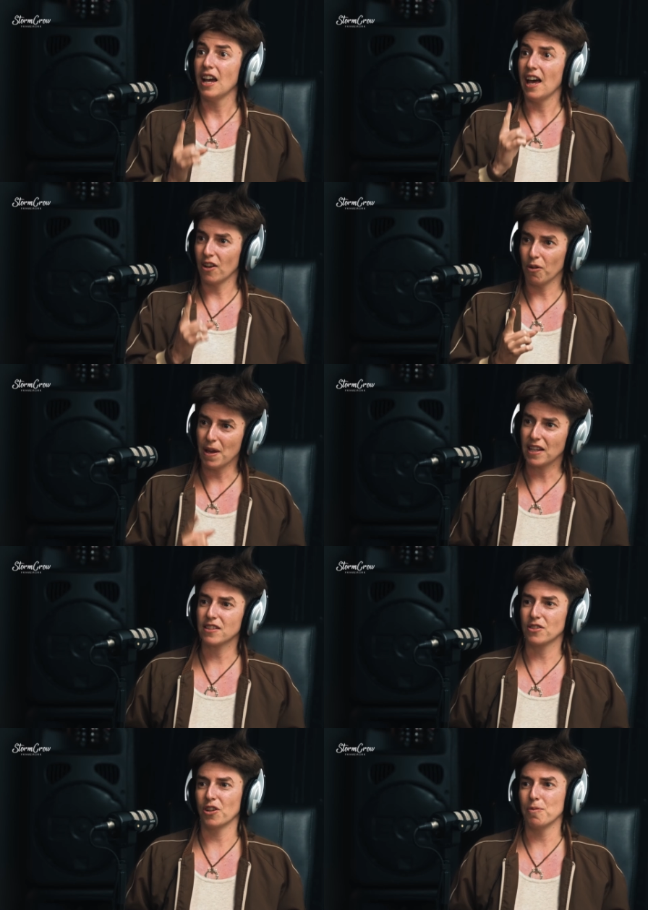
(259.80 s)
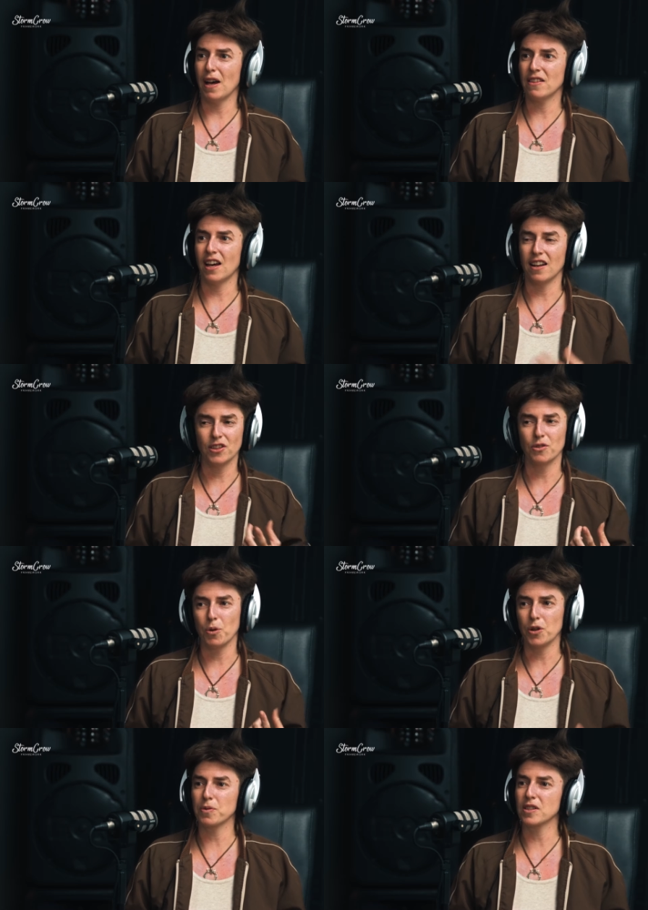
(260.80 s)
and I'll make a song about that? And the
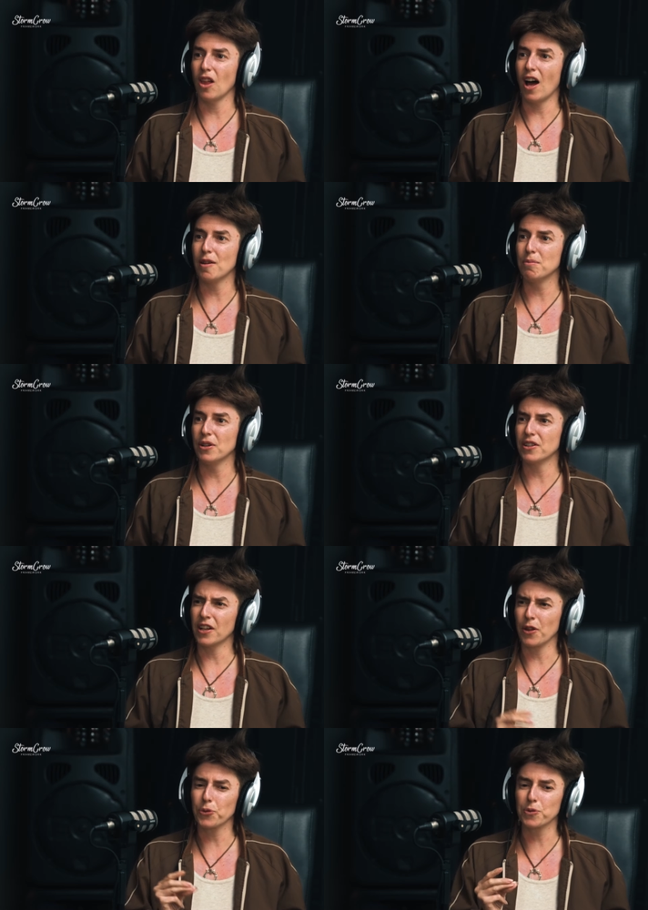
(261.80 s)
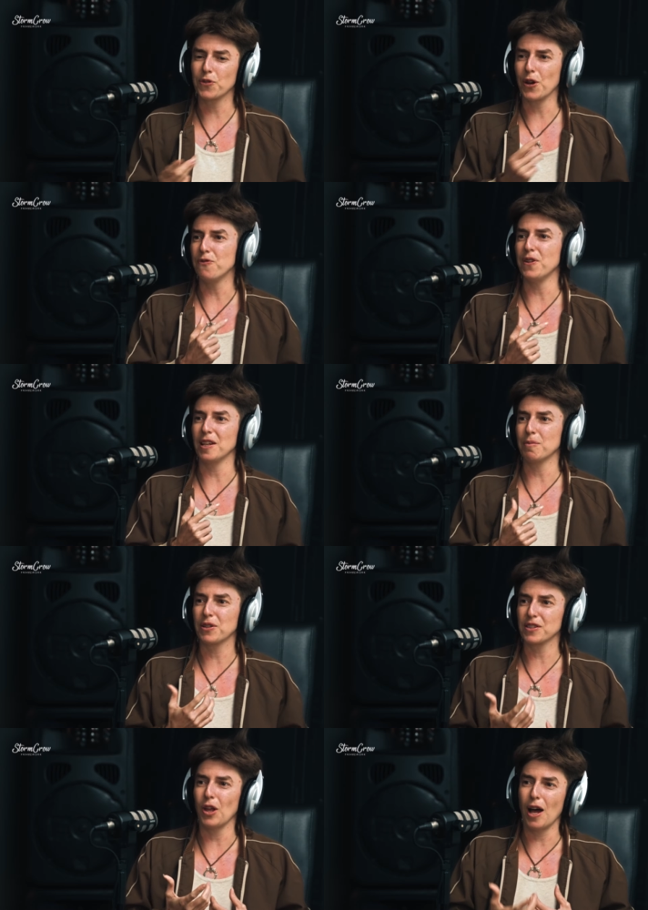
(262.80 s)
word was lyrebird. And I thought it was very fitting
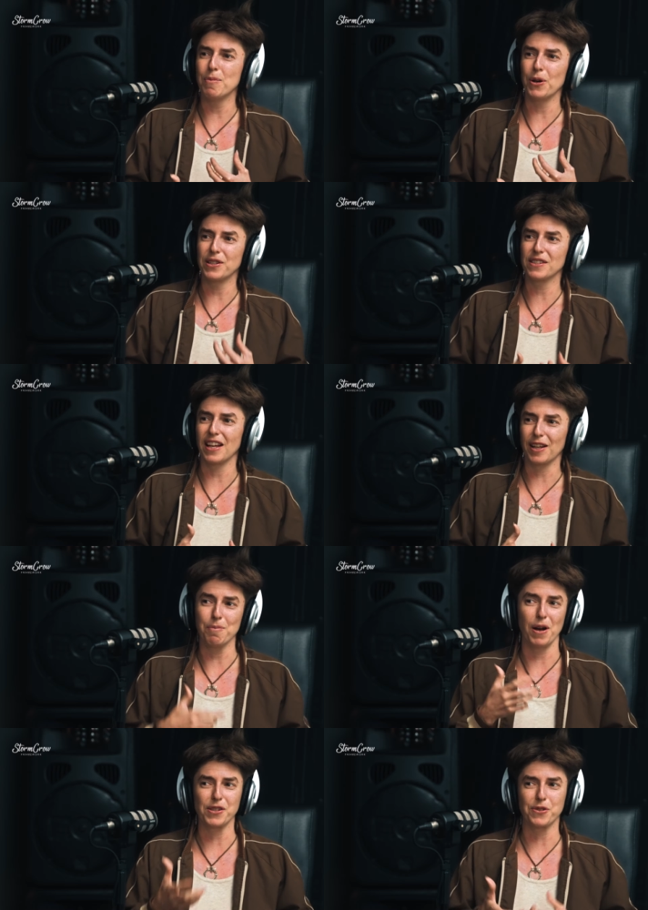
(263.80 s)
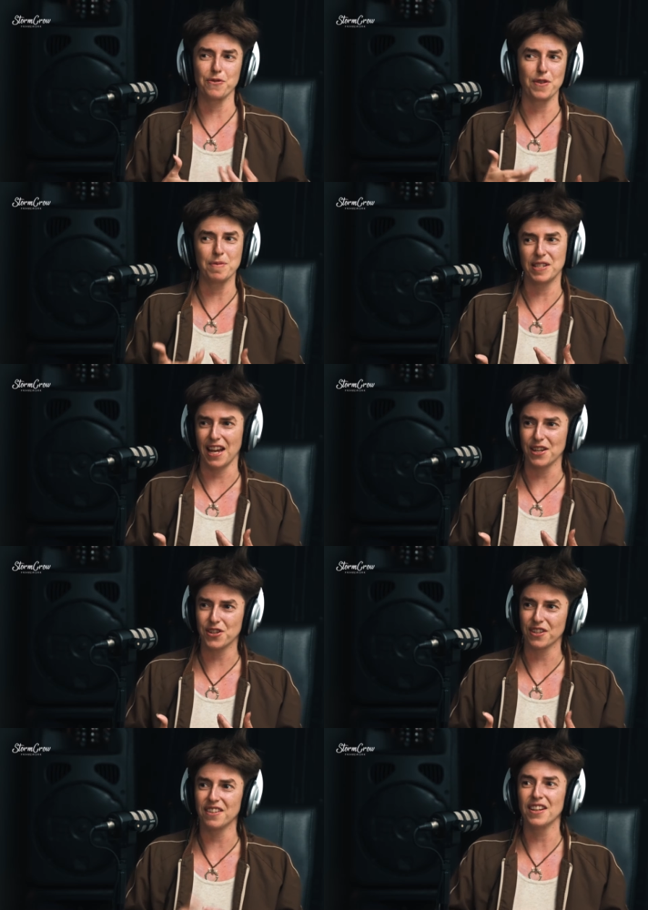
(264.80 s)
because a lyrebird is like a master of
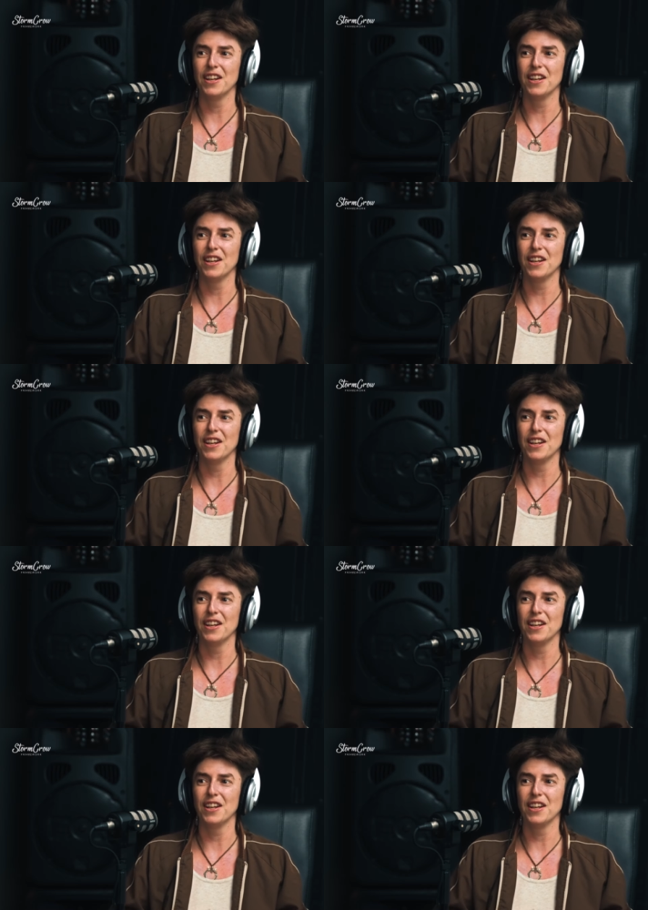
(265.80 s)
imitation.